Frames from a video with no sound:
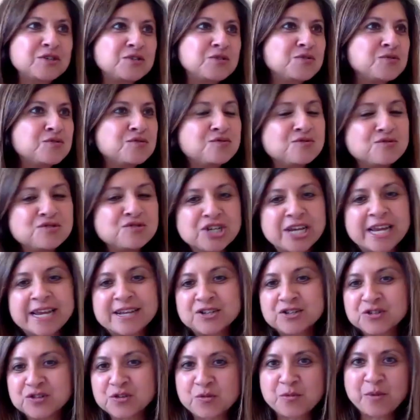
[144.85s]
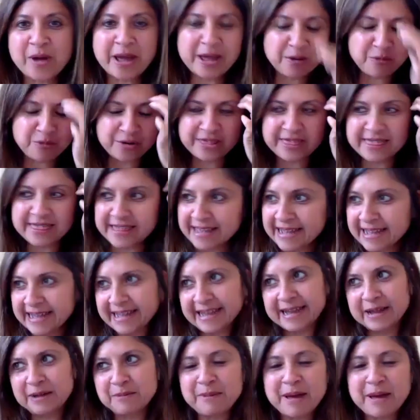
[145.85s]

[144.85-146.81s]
to change the way we're thinking